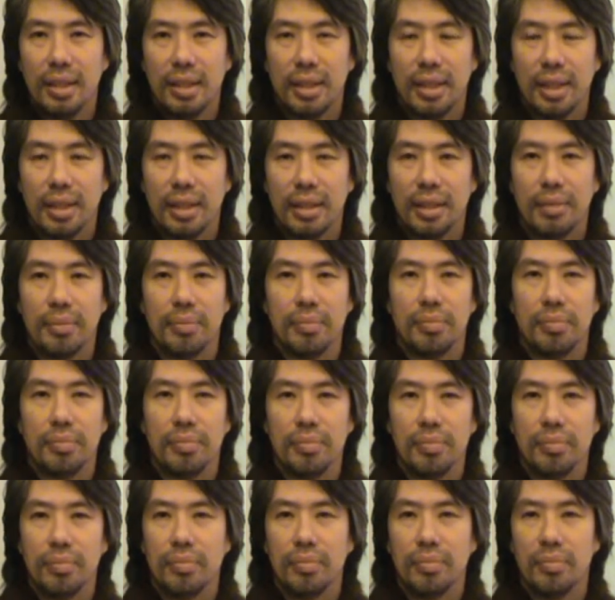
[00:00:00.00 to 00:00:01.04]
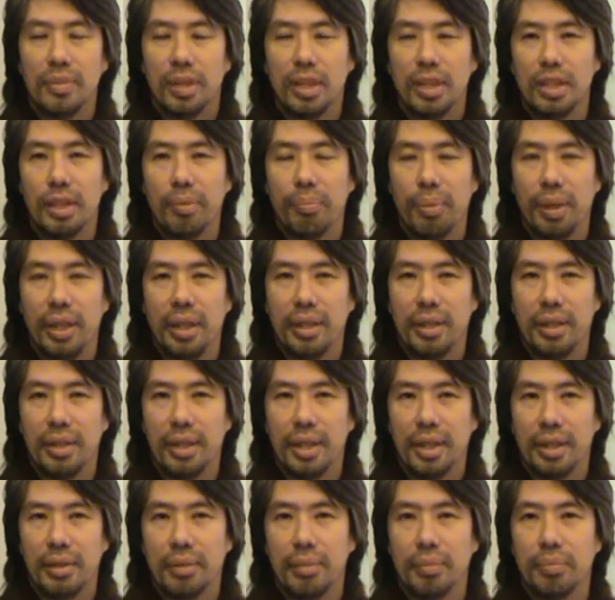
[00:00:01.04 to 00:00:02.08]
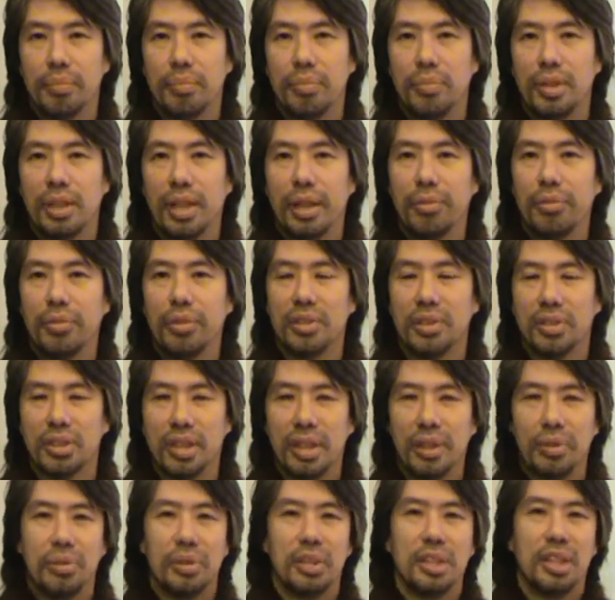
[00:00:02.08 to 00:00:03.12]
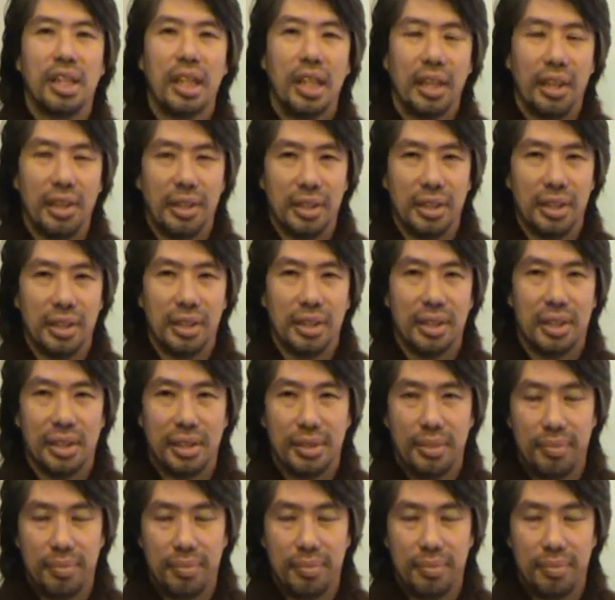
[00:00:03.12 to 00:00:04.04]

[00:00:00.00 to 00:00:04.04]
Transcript: their discipline, their toughness, their resilience,